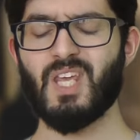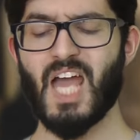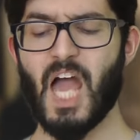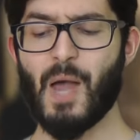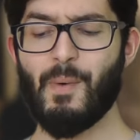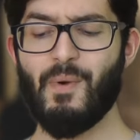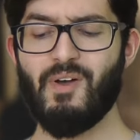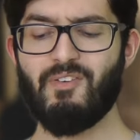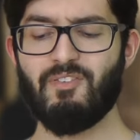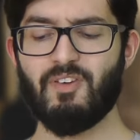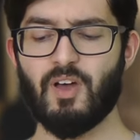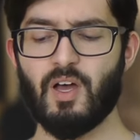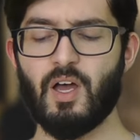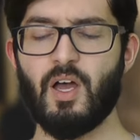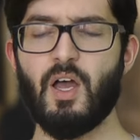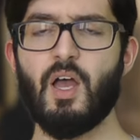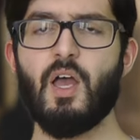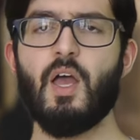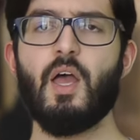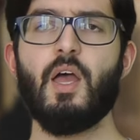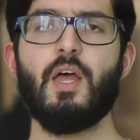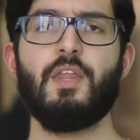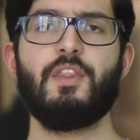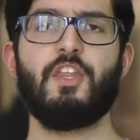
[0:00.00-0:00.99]
However,
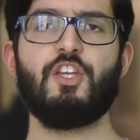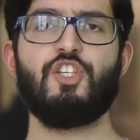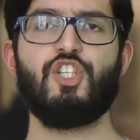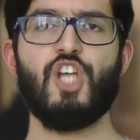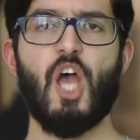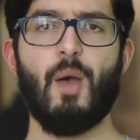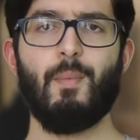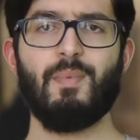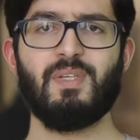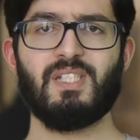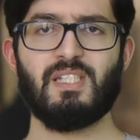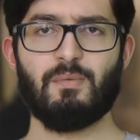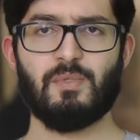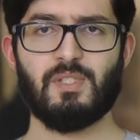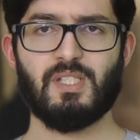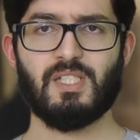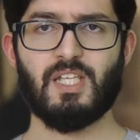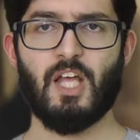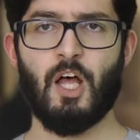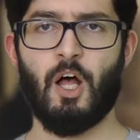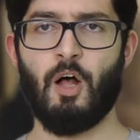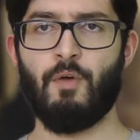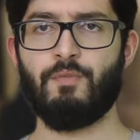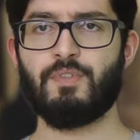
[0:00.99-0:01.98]
the Germans
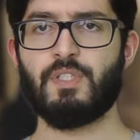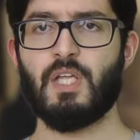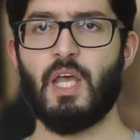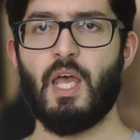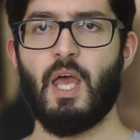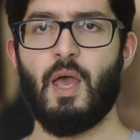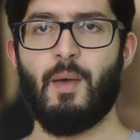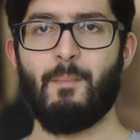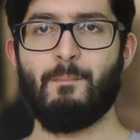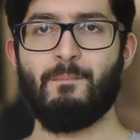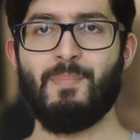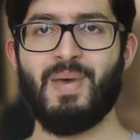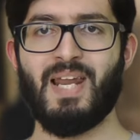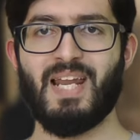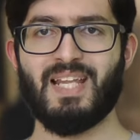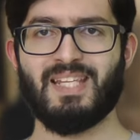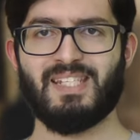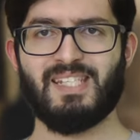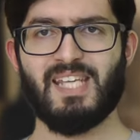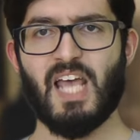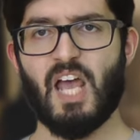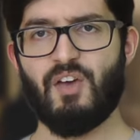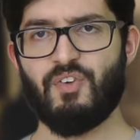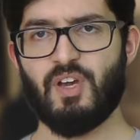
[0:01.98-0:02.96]
themselves
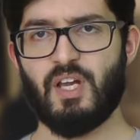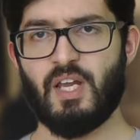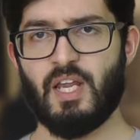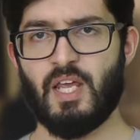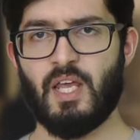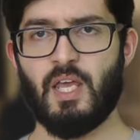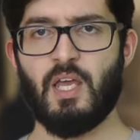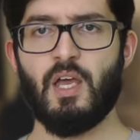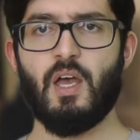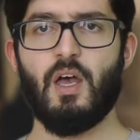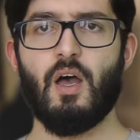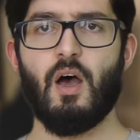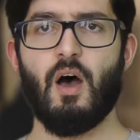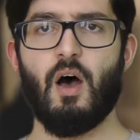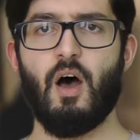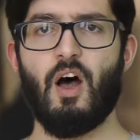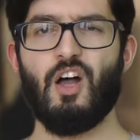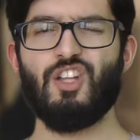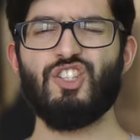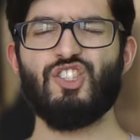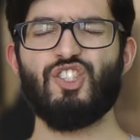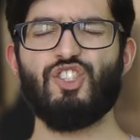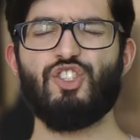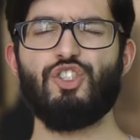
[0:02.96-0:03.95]
militarily
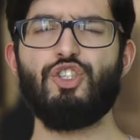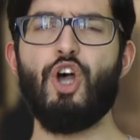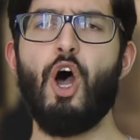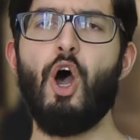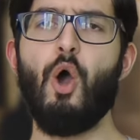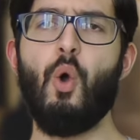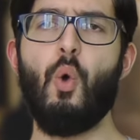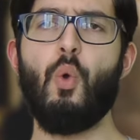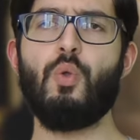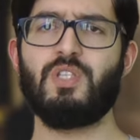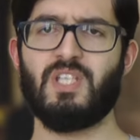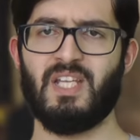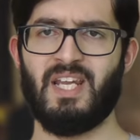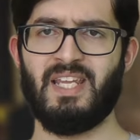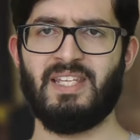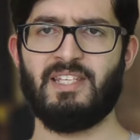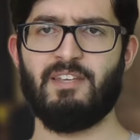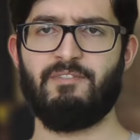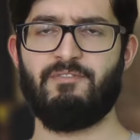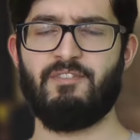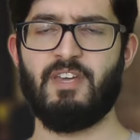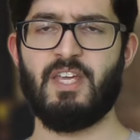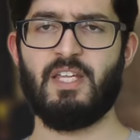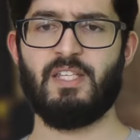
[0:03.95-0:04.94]
aren't totally
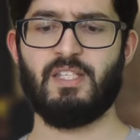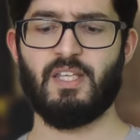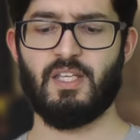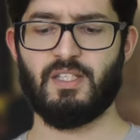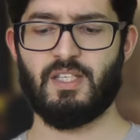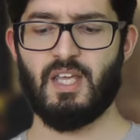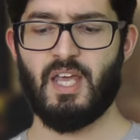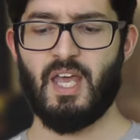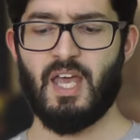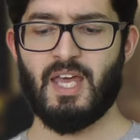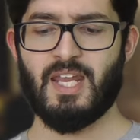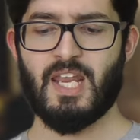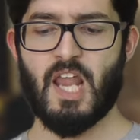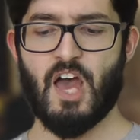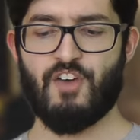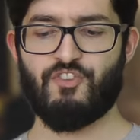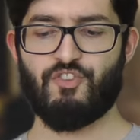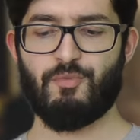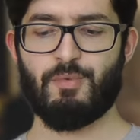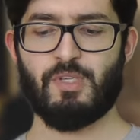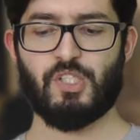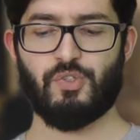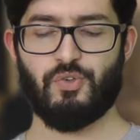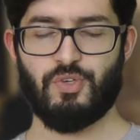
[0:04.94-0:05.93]
defeated. Now,
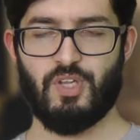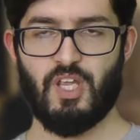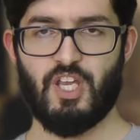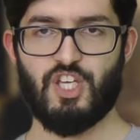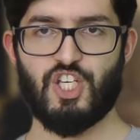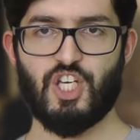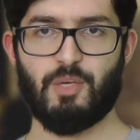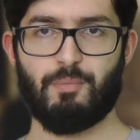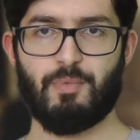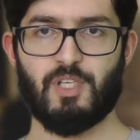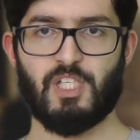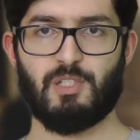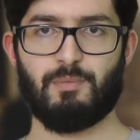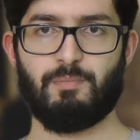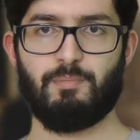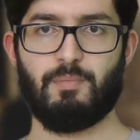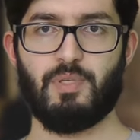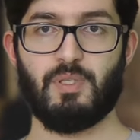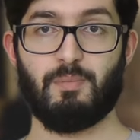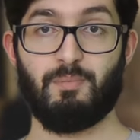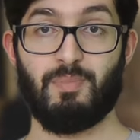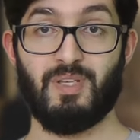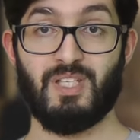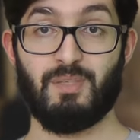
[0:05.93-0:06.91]
from a strategic
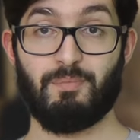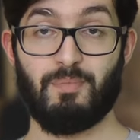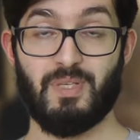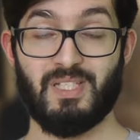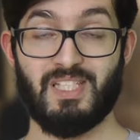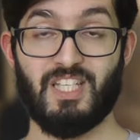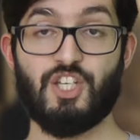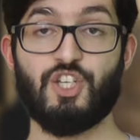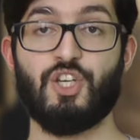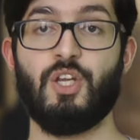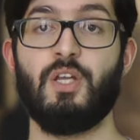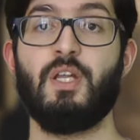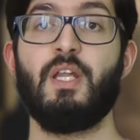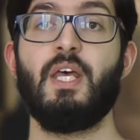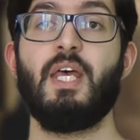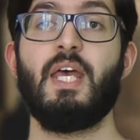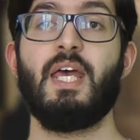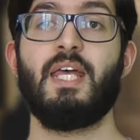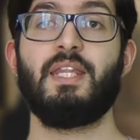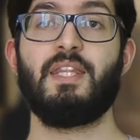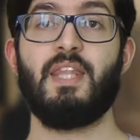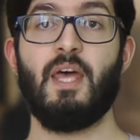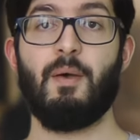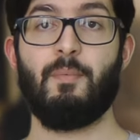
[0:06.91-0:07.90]
position,
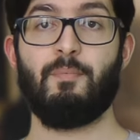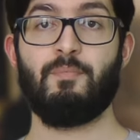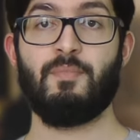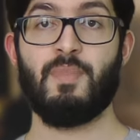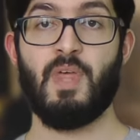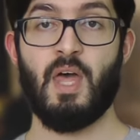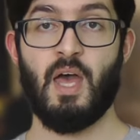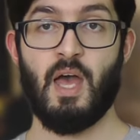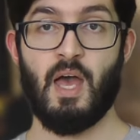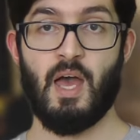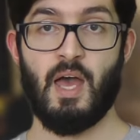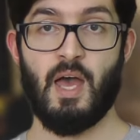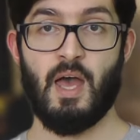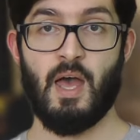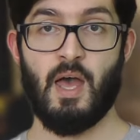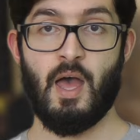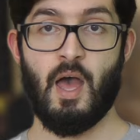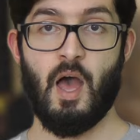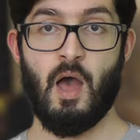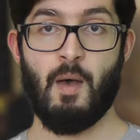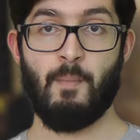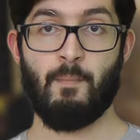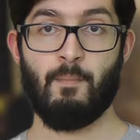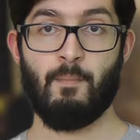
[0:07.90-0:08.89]
their